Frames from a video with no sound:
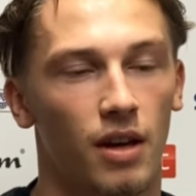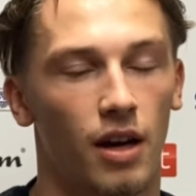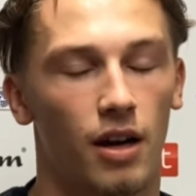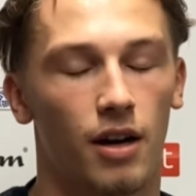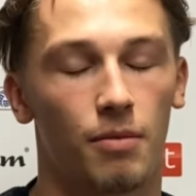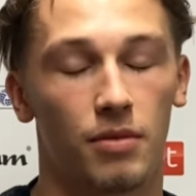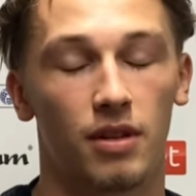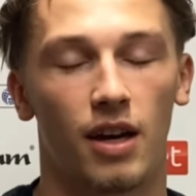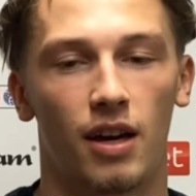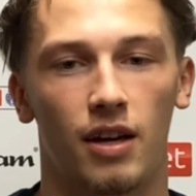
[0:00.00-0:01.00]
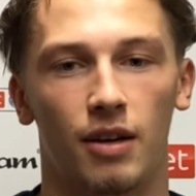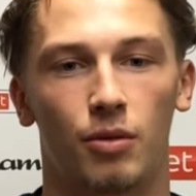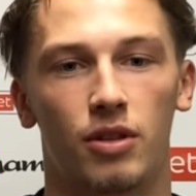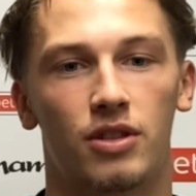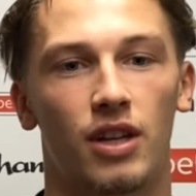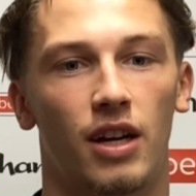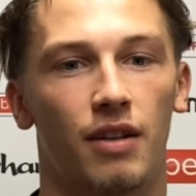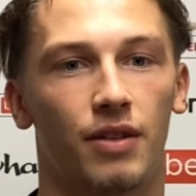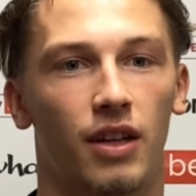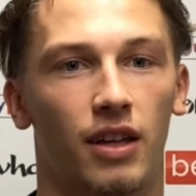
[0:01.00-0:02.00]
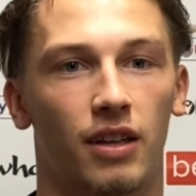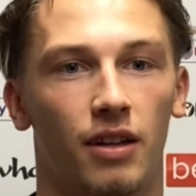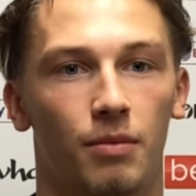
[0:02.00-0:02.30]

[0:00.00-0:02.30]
Yeah, it was. Yeah, I feel like